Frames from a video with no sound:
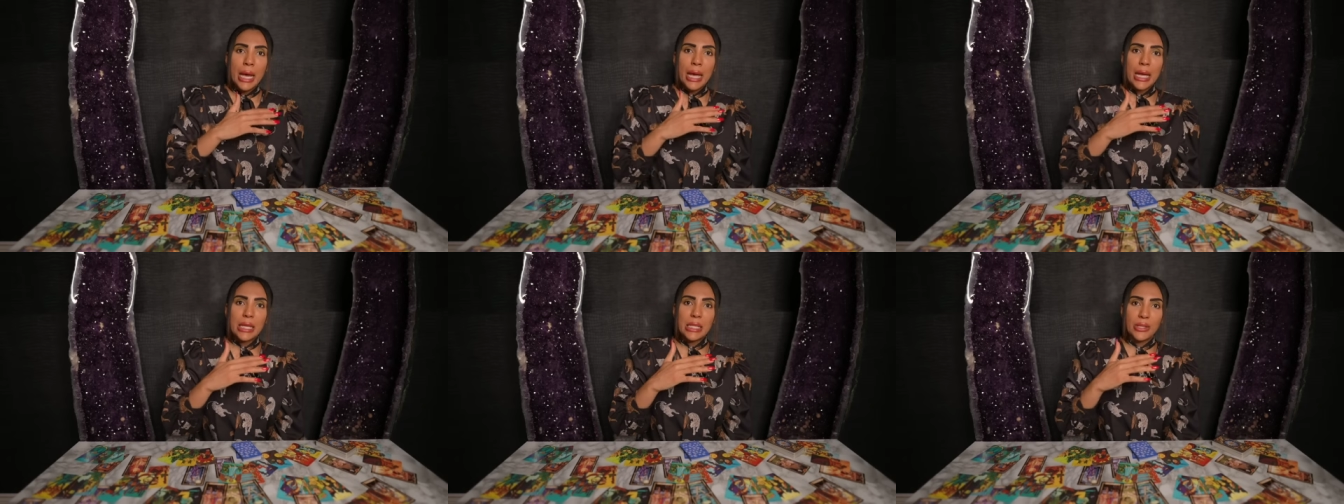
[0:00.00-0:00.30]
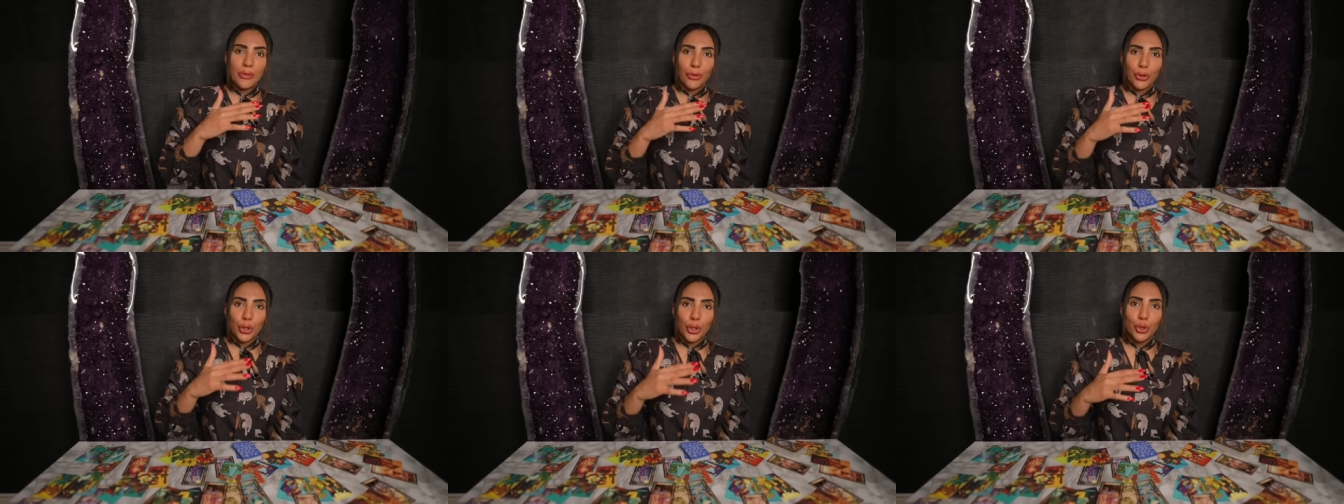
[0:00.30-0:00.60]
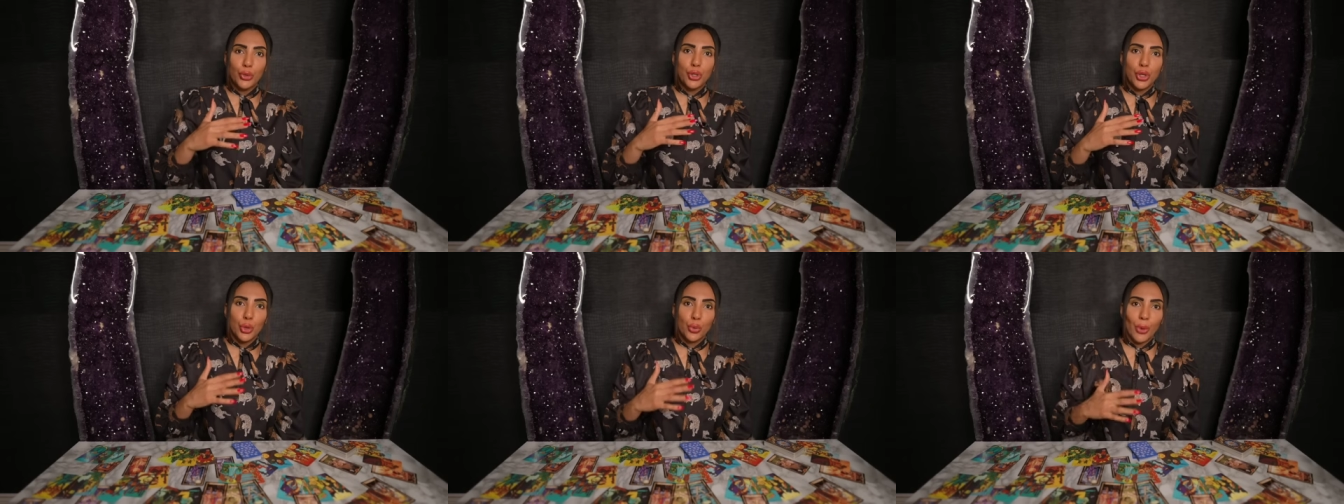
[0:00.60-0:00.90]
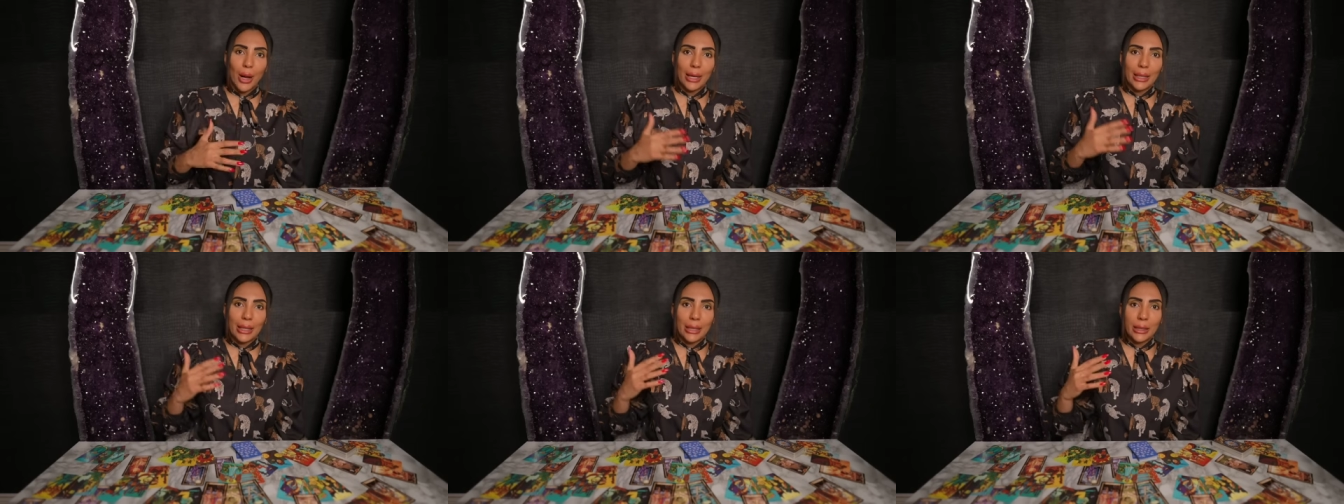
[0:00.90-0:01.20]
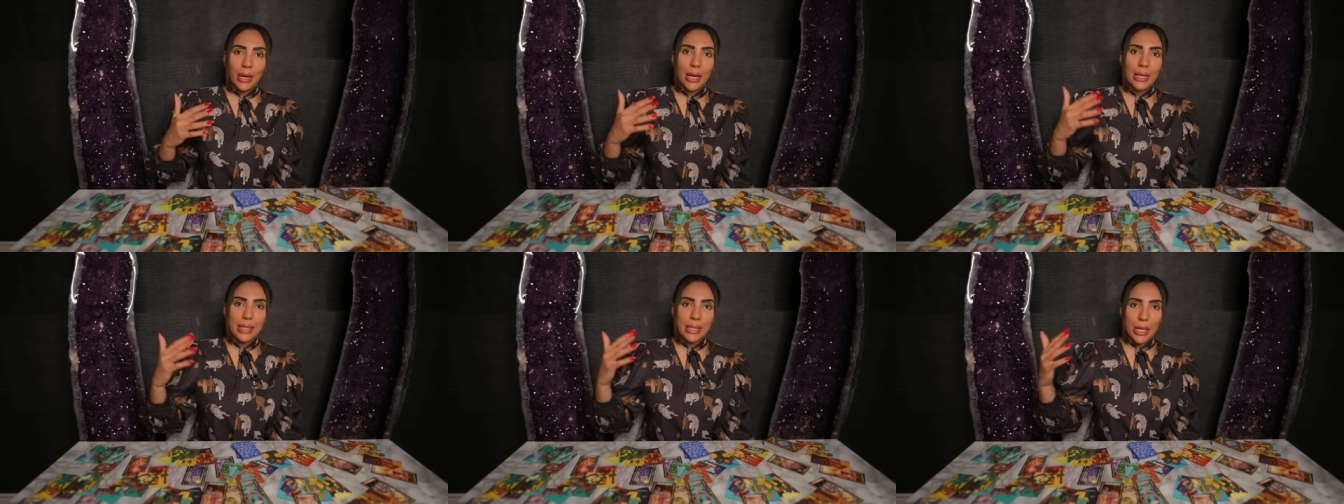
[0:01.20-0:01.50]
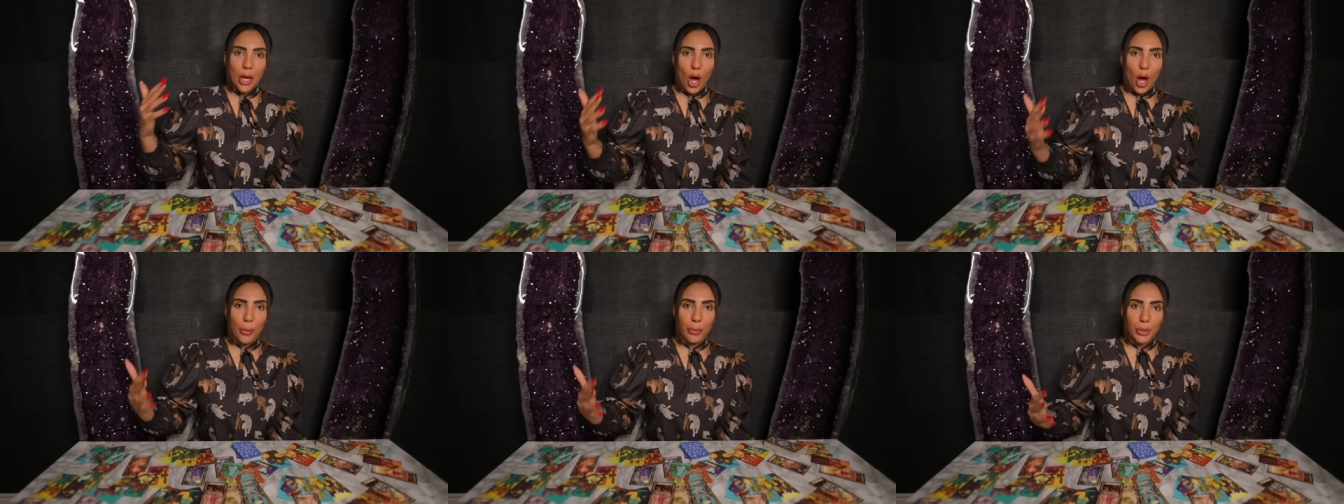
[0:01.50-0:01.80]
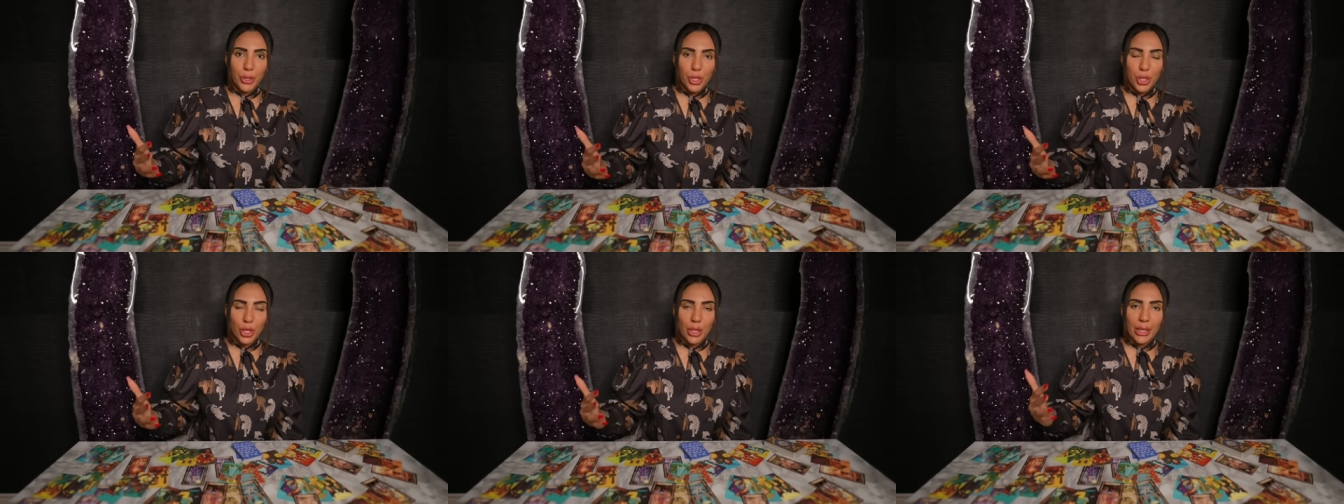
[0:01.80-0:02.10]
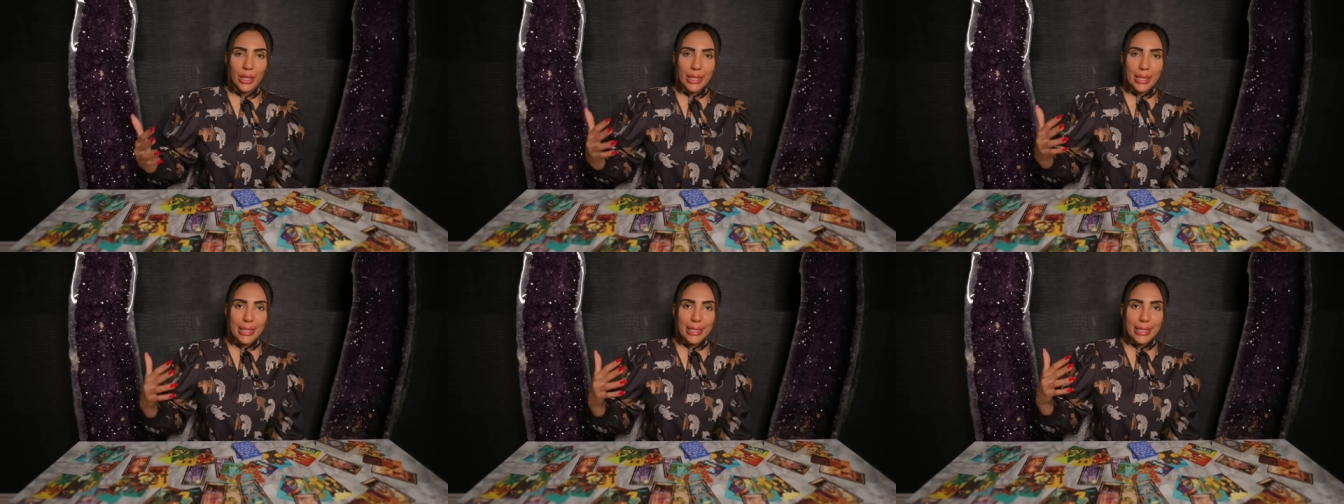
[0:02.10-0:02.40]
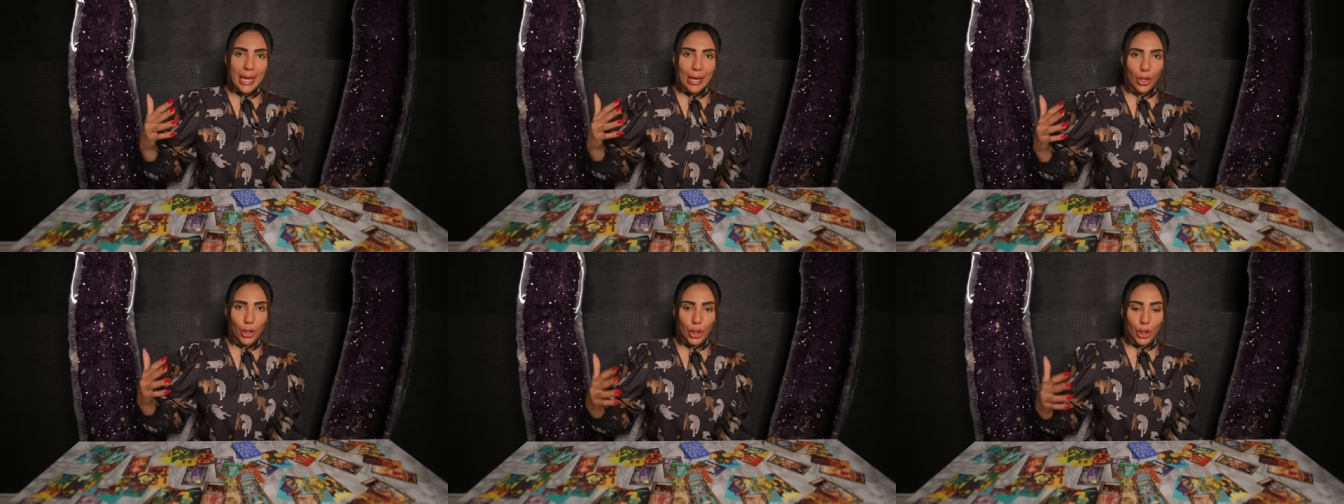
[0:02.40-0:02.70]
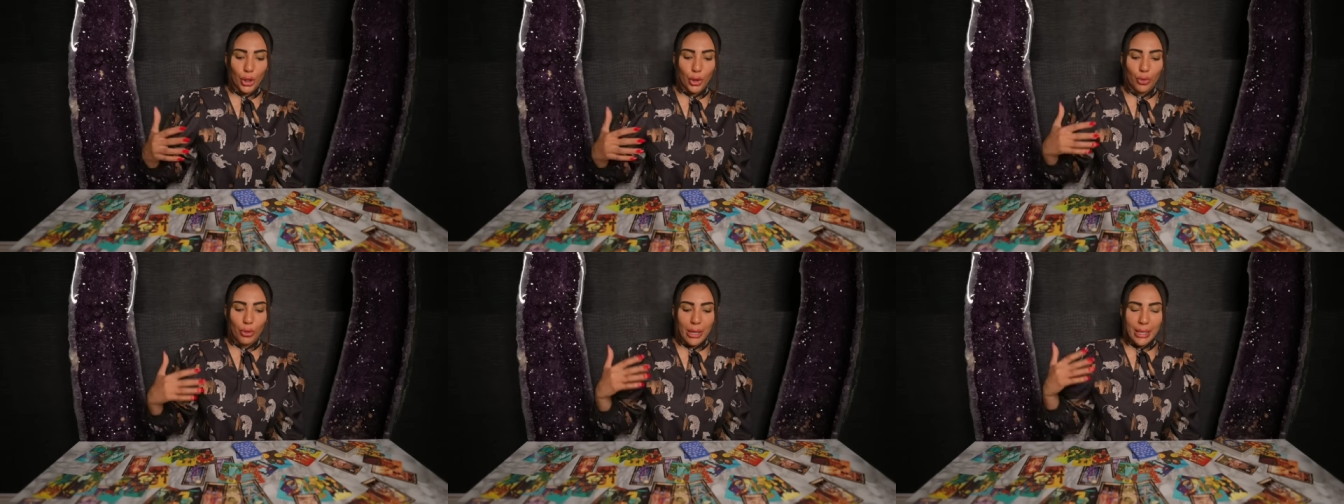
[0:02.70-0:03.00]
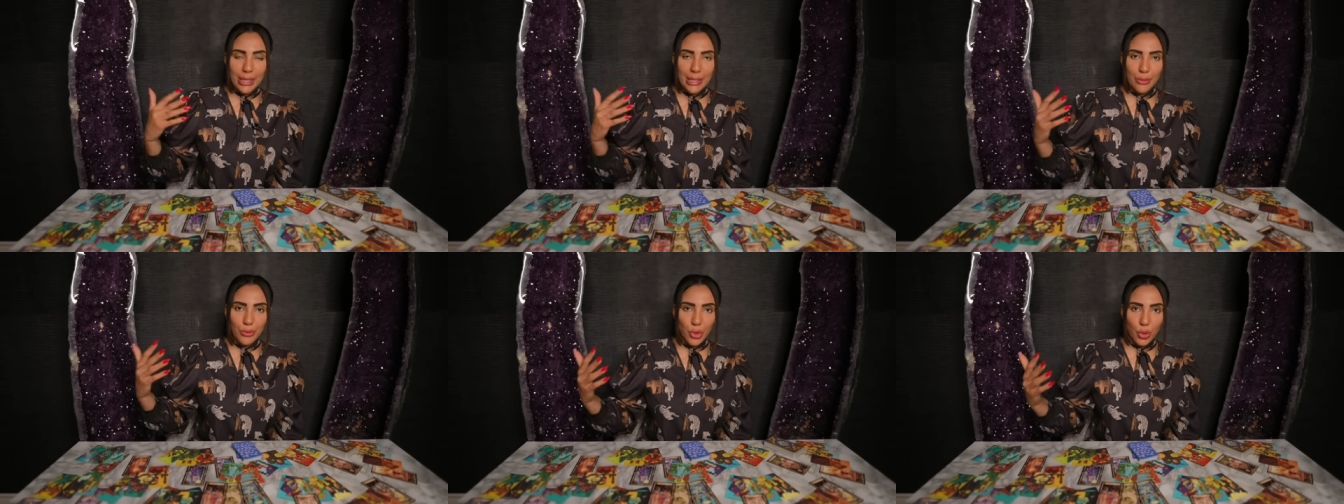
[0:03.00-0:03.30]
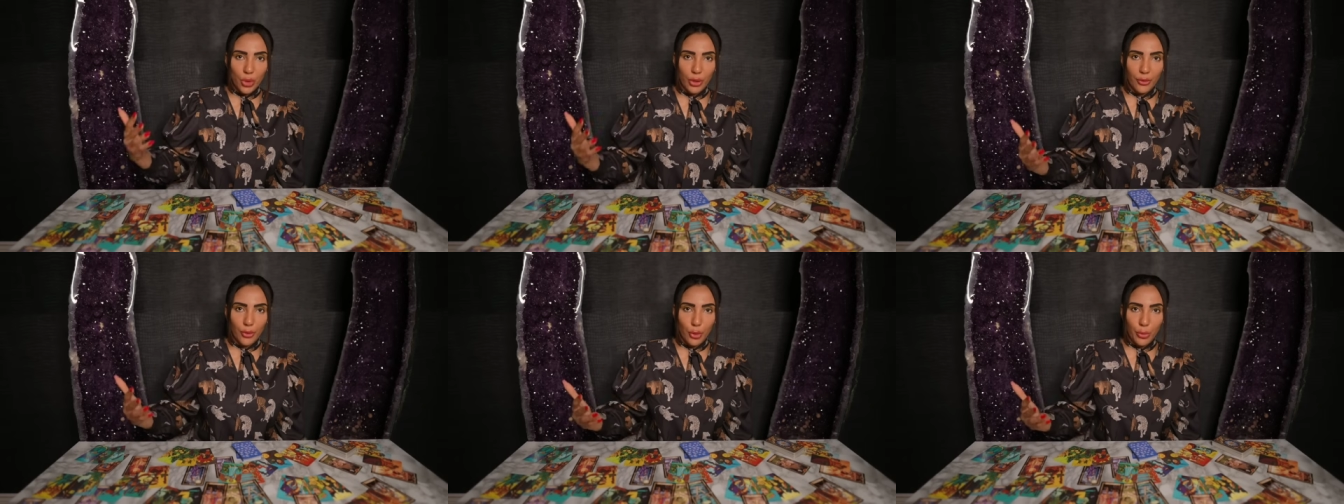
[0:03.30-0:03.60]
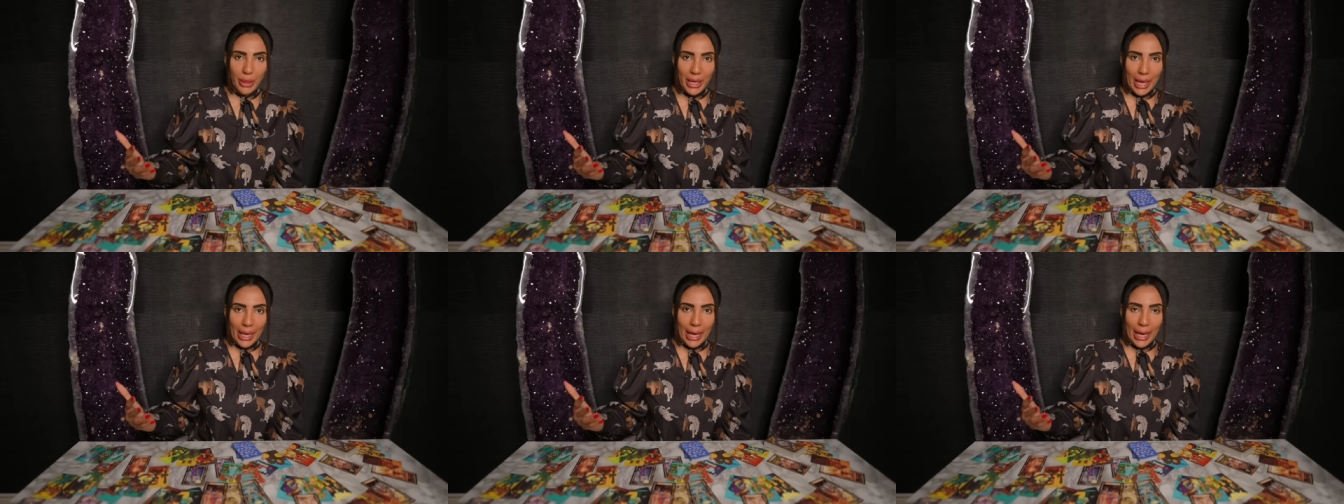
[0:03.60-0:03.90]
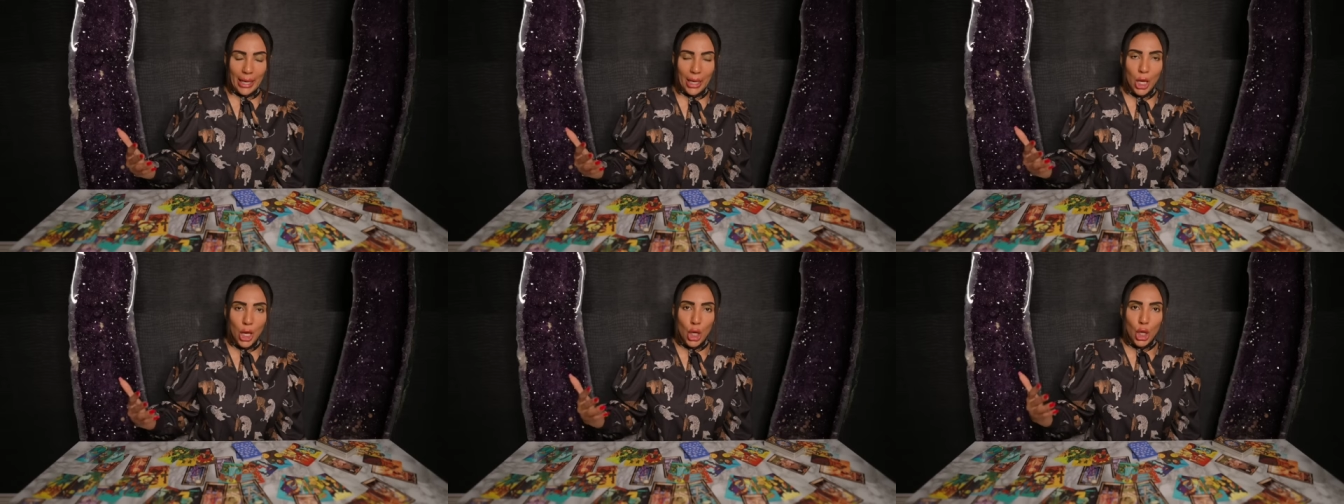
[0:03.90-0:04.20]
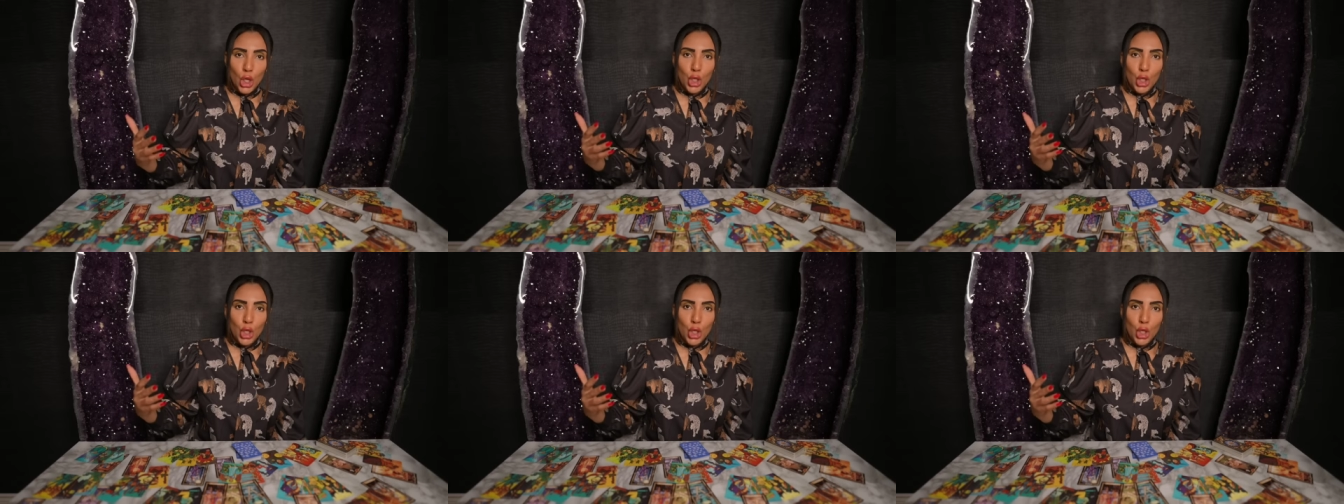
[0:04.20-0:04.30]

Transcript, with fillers: is for you to recognize the opportunities that are going to create some sort of new beginning.